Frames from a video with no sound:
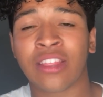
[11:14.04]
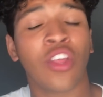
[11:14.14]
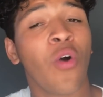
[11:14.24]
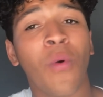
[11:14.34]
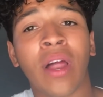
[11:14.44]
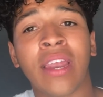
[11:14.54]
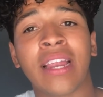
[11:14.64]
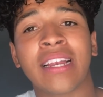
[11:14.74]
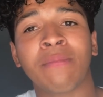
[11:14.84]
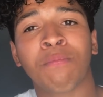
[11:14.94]
No
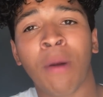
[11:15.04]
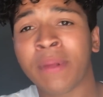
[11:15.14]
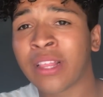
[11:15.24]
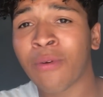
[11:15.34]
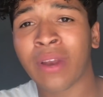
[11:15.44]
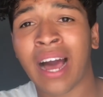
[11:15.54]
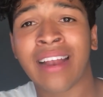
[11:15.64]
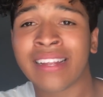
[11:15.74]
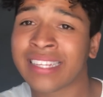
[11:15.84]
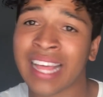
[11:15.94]
one probably don't
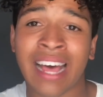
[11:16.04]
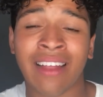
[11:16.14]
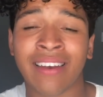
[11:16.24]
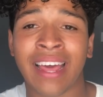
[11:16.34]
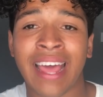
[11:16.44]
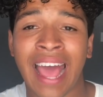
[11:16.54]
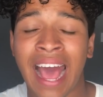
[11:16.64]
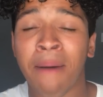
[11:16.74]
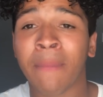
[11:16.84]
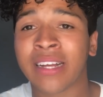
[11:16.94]
understand
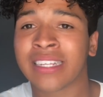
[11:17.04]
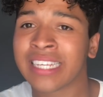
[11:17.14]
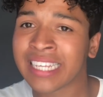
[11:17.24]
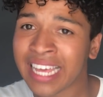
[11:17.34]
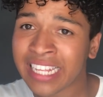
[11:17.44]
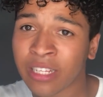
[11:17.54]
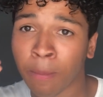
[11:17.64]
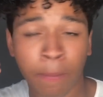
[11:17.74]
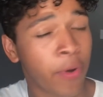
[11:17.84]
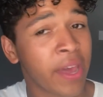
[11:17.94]
how much these kids
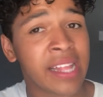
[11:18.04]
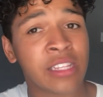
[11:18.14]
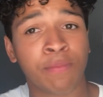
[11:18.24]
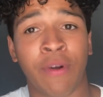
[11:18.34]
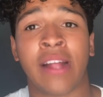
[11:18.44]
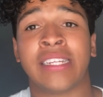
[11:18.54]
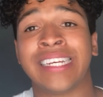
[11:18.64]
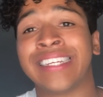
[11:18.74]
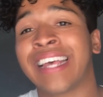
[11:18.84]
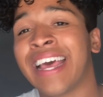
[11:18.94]
put into
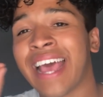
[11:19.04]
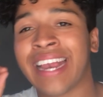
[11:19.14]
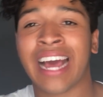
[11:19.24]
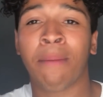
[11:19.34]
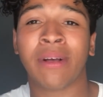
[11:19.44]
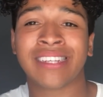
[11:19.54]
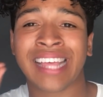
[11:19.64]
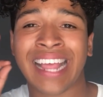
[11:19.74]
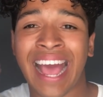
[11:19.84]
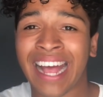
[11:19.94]
practice and how much
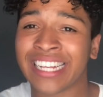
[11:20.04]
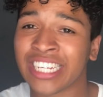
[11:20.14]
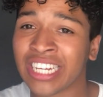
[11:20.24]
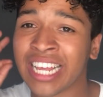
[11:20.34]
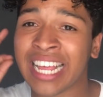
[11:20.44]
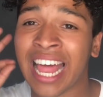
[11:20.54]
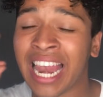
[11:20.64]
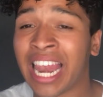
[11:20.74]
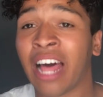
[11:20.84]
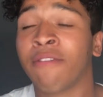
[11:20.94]
they actually
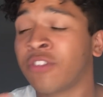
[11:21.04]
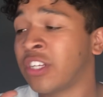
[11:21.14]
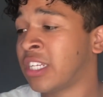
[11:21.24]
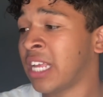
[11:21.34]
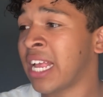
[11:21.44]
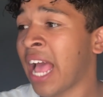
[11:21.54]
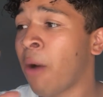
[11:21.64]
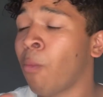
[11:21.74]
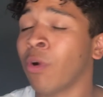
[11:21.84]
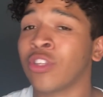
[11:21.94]
love to sing
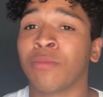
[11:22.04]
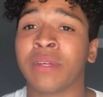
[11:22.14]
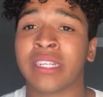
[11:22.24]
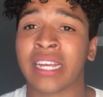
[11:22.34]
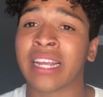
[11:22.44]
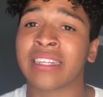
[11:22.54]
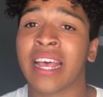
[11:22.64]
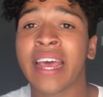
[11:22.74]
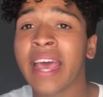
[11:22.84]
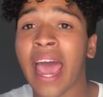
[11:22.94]
and want to be singers.
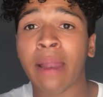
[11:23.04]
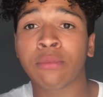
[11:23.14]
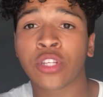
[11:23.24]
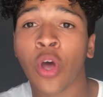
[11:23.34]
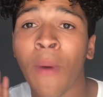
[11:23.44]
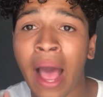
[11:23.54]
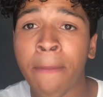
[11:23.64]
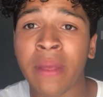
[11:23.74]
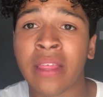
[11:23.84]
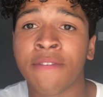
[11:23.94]
And I'm so
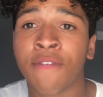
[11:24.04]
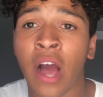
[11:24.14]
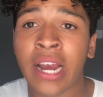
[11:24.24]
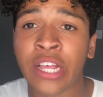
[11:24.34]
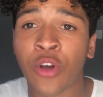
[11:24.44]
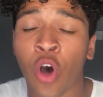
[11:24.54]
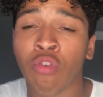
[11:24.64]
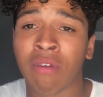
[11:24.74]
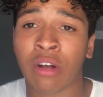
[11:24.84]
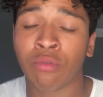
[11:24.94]
happy they finally got
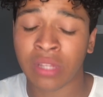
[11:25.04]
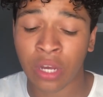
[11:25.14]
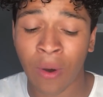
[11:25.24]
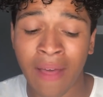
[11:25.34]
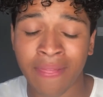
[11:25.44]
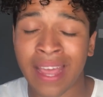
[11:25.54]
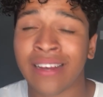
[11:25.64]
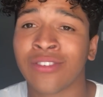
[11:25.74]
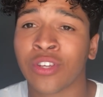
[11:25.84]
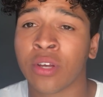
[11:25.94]
a record deal, and they
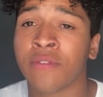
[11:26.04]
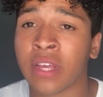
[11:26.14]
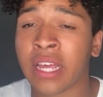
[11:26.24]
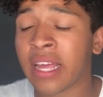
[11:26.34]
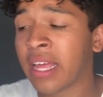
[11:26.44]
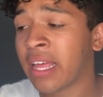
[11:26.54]
deserve it